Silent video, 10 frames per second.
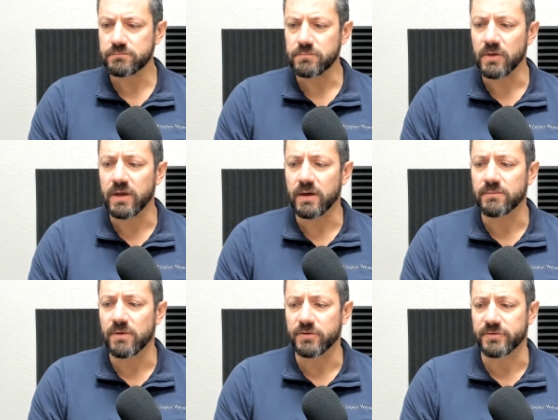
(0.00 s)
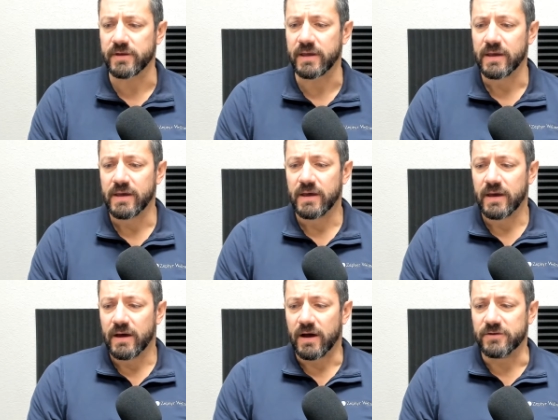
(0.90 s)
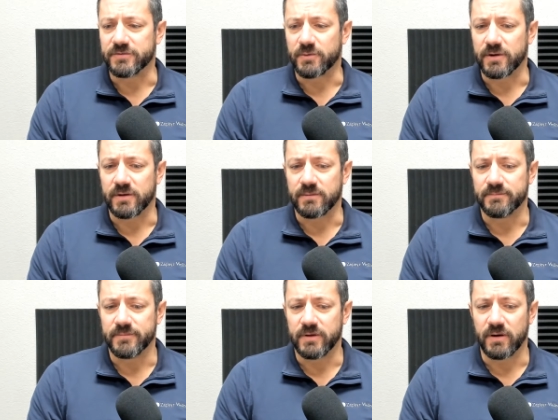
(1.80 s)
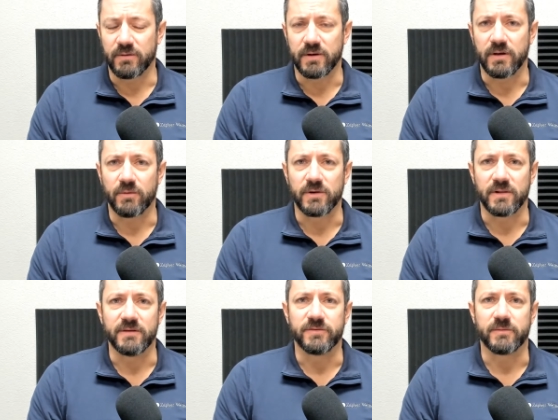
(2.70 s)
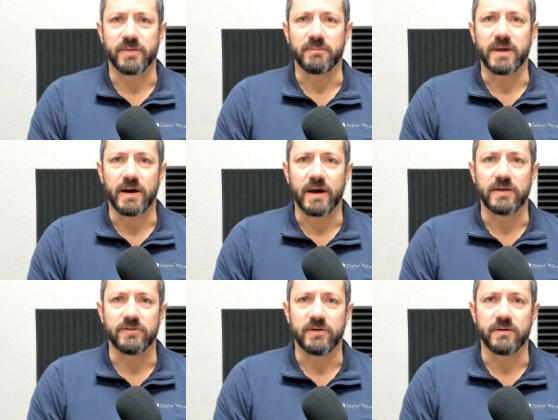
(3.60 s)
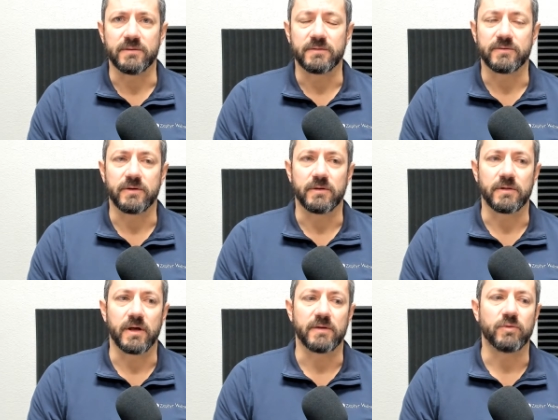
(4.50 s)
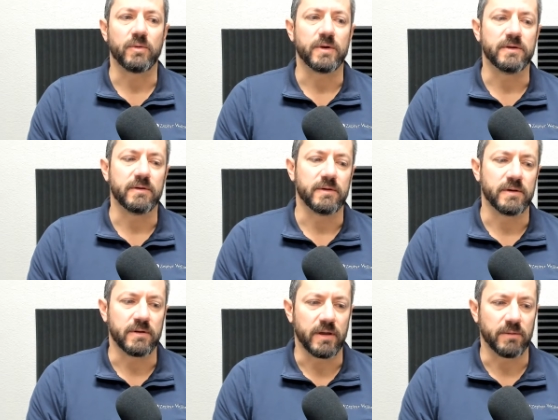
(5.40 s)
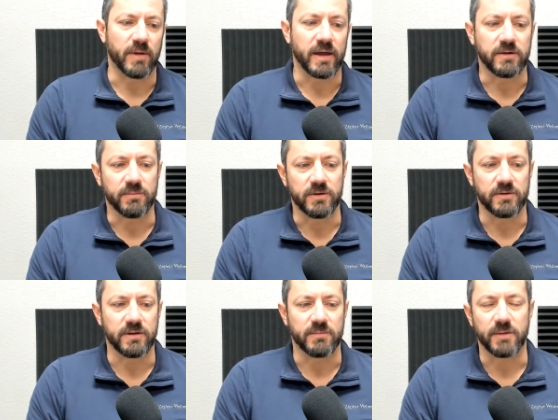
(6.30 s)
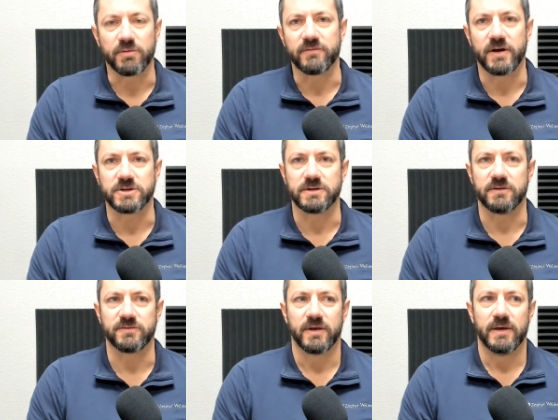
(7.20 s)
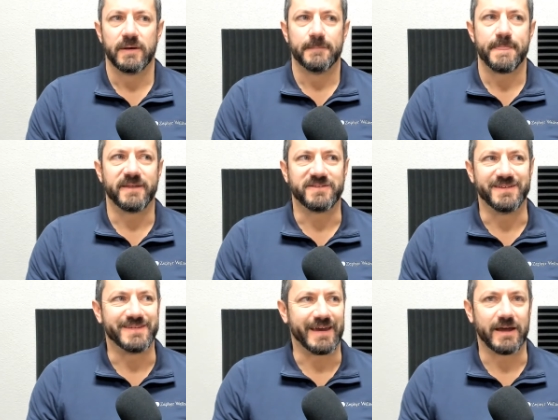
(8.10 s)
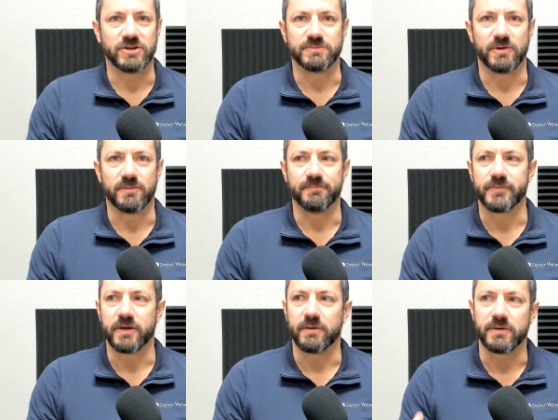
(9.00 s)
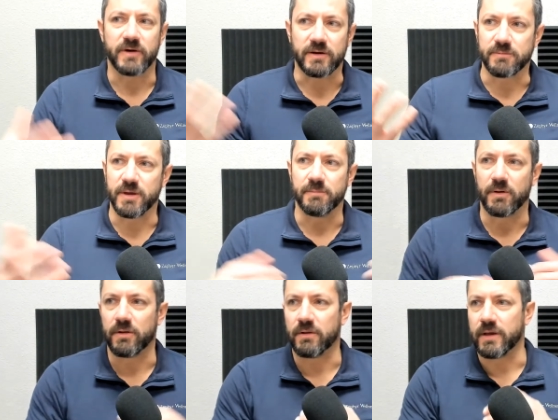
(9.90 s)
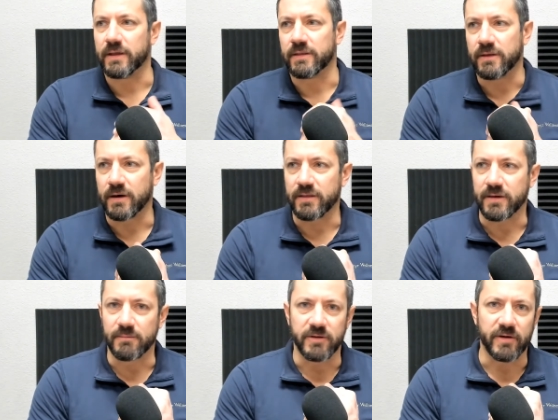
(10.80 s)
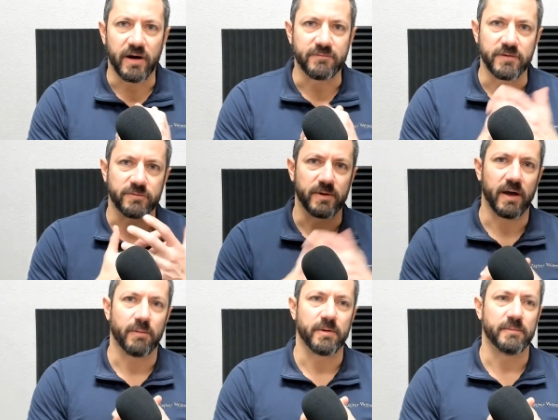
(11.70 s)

And mostly, I just want to, you know, I want to, I want to leave something behind too. So, you know, a lot of what we do in, in my community and my profession is it's intangible. You know, we talk to people and uh, they come into the office and we help them